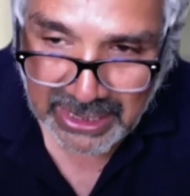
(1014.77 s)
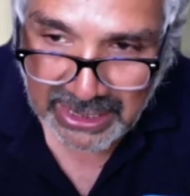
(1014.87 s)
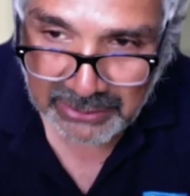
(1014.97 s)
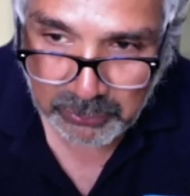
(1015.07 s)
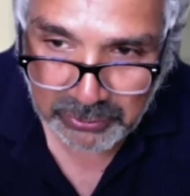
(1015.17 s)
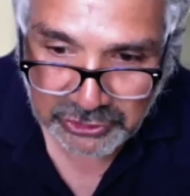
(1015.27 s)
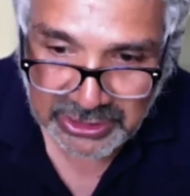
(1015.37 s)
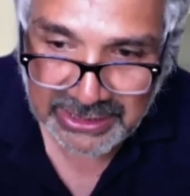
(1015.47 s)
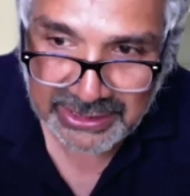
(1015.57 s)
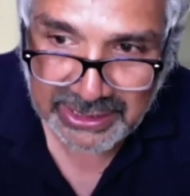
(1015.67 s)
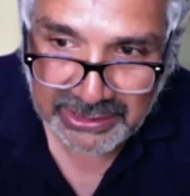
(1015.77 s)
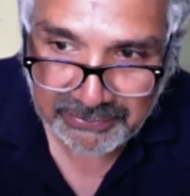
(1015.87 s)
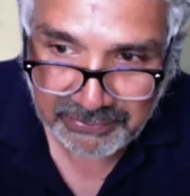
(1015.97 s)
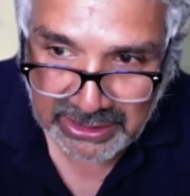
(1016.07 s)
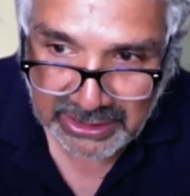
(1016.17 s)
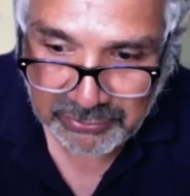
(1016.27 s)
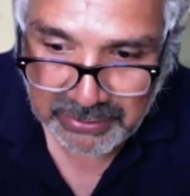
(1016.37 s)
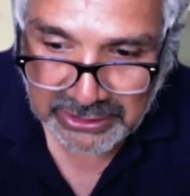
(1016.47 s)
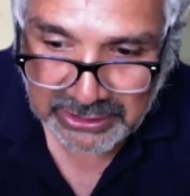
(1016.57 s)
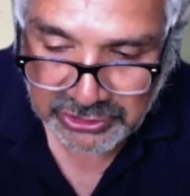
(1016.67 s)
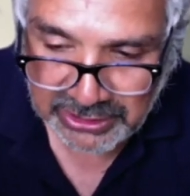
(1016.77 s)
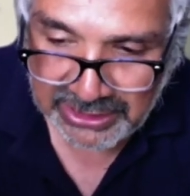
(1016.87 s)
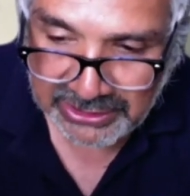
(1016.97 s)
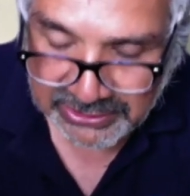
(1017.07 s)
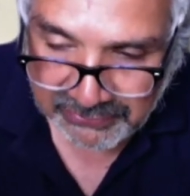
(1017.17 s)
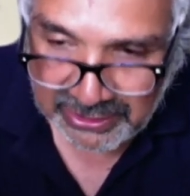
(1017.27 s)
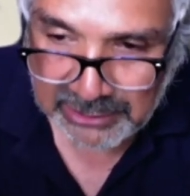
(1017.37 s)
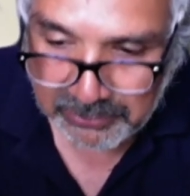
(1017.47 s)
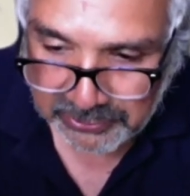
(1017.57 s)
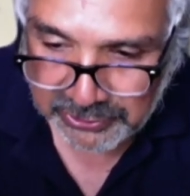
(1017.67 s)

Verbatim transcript: and we'll share that information that it's available